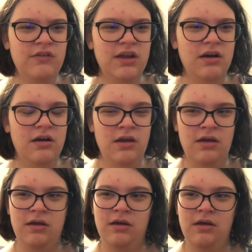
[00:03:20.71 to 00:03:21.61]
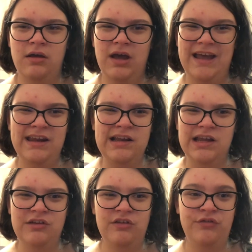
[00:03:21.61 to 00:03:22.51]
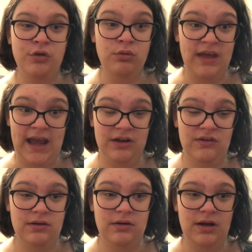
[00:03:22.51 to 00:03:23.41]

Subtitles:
year, I didn't get to do that.